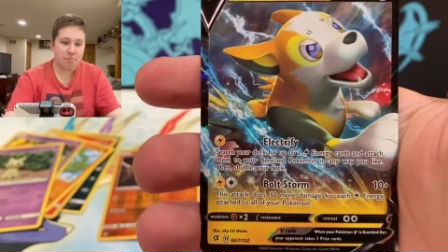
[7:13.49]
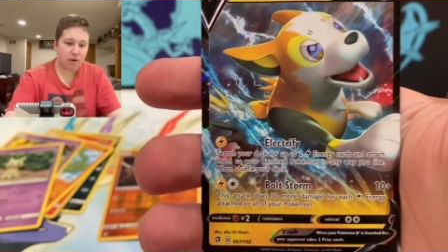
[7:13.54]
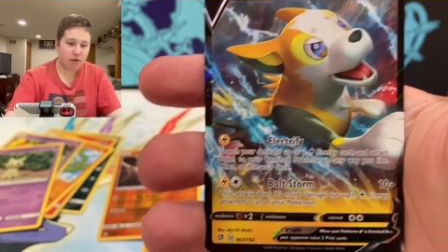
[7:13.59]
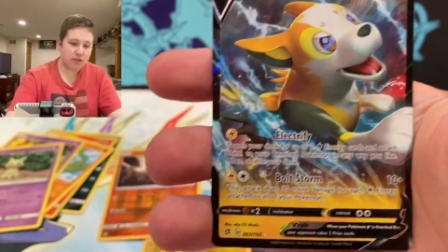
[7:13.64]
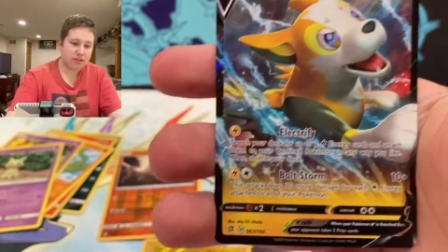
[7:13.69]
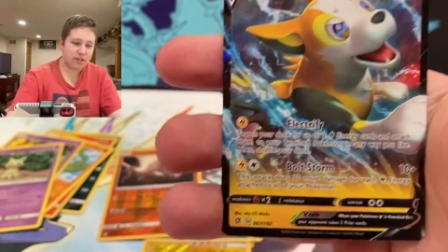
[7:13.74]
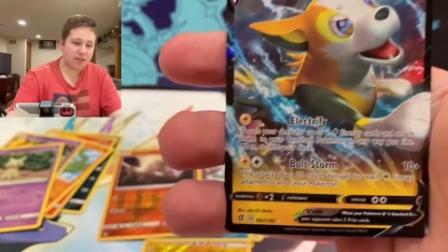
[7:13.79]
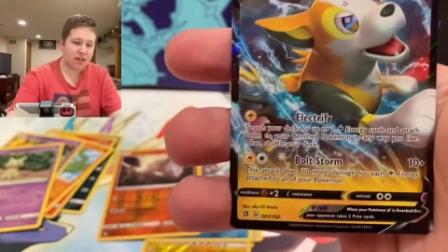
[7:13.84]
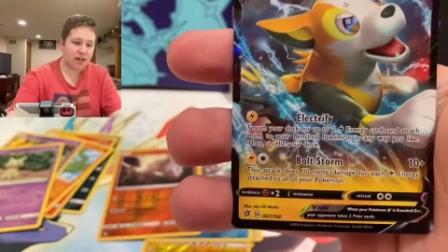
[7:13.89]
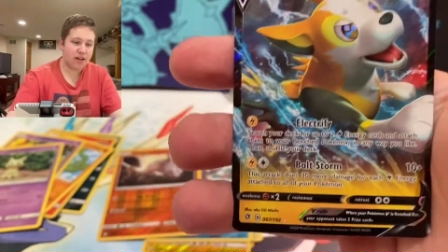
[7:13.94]

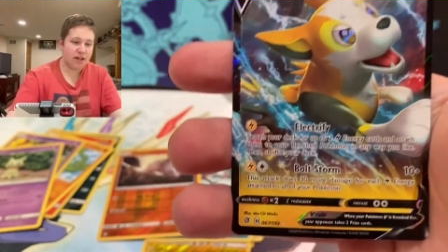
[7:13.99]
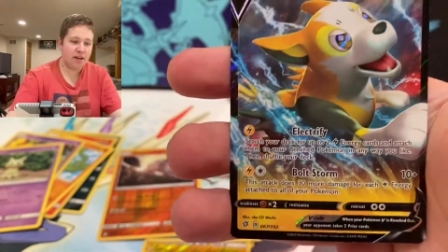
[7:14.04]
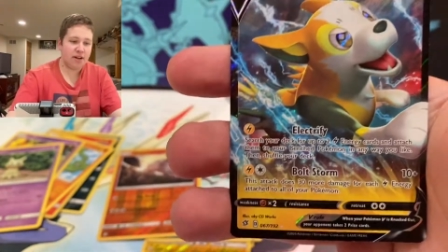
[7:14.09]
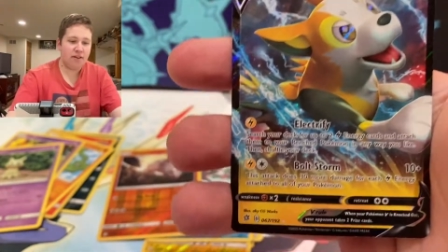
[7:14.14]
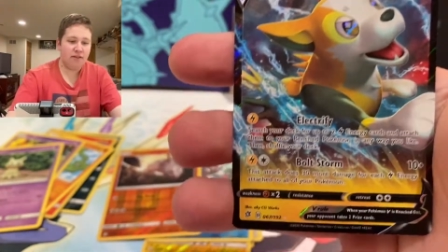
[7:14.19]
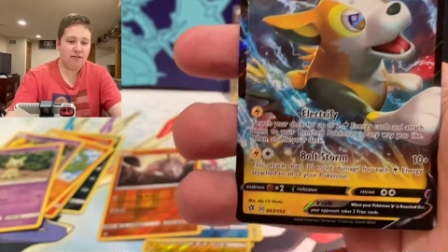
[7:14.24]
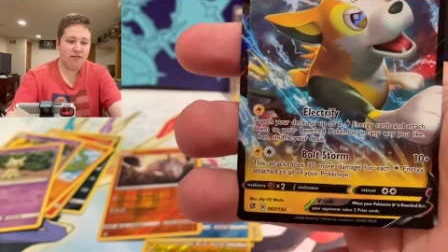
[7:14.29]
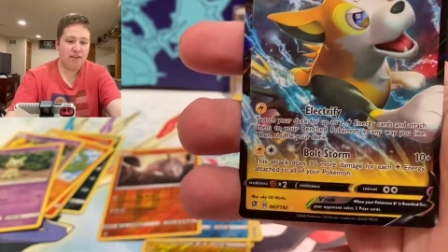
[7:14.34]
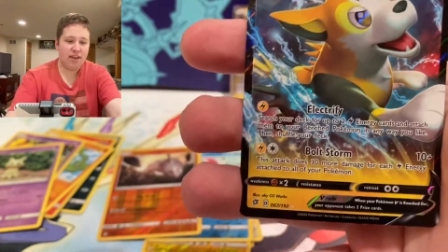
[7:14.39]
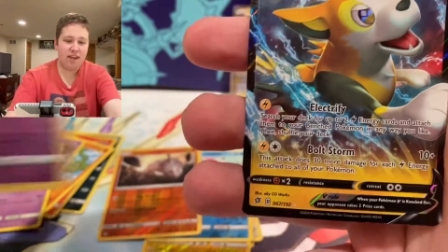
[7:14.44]
Boltund
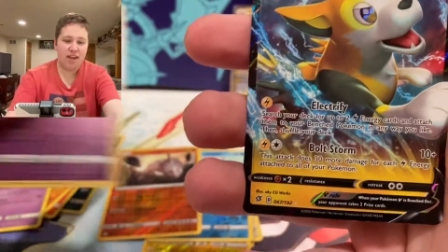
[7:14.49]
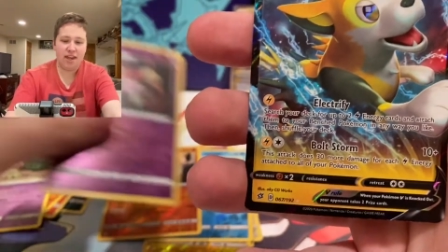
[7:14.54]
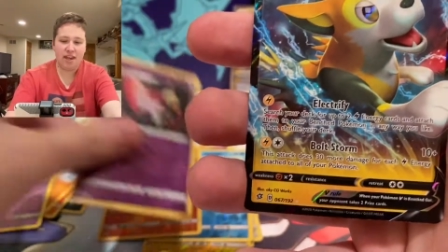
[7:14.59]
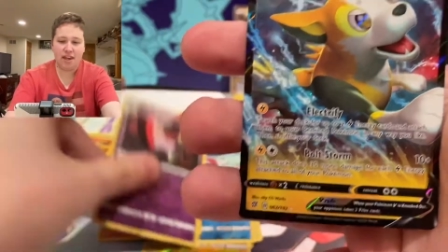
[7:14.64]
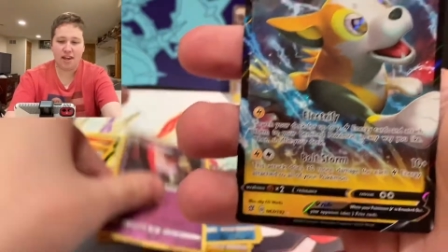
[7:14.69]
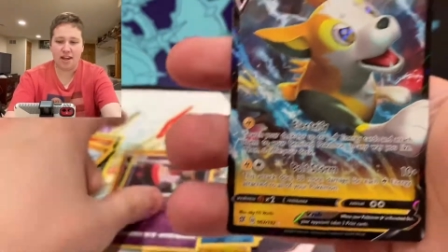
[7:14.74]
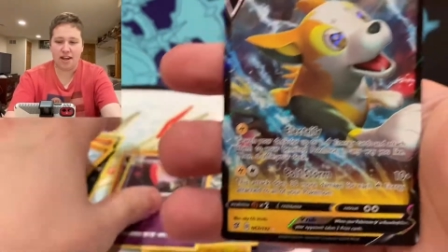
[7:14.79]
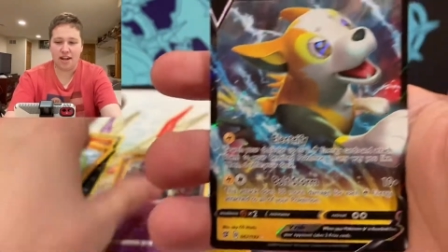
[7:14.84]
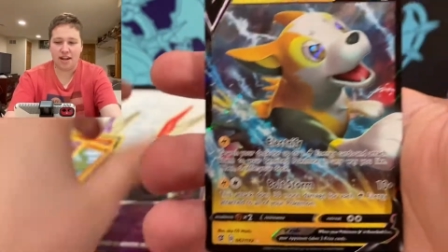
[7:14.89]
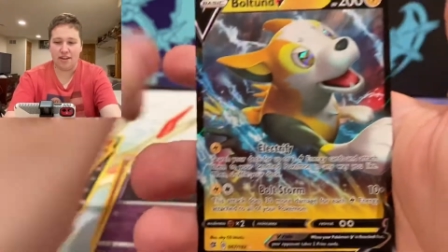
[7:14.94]

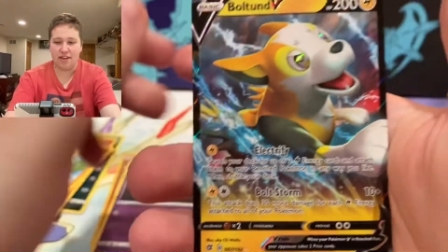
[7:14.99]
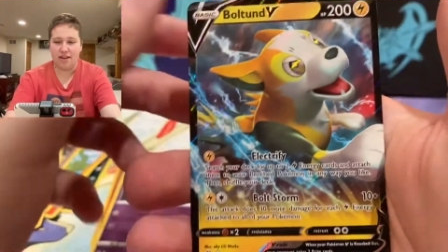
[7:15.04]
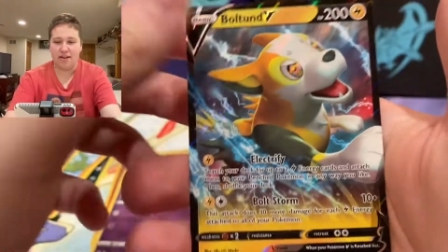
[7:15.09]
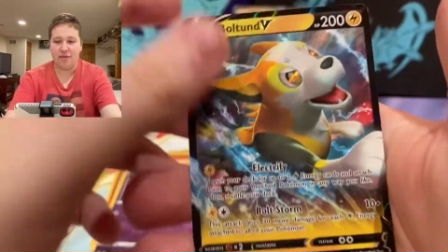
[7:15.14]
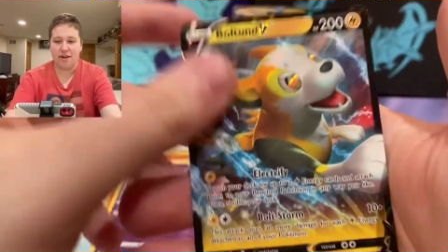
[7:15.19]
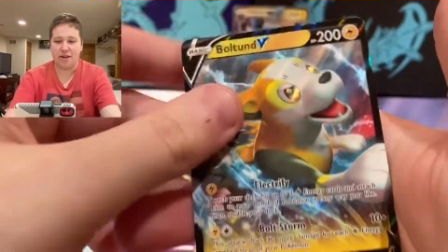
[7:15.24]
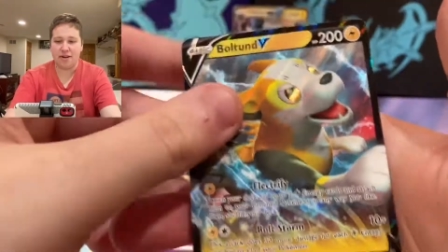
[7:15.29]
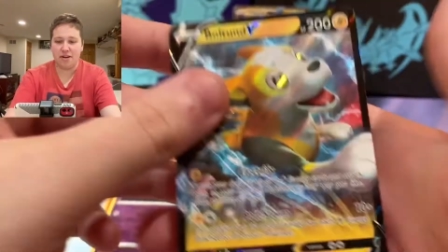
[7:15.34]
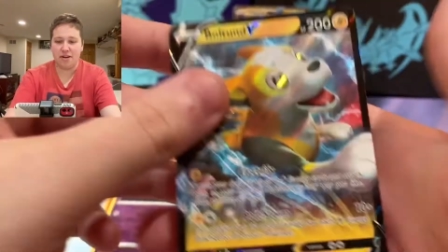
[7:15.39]
V. There we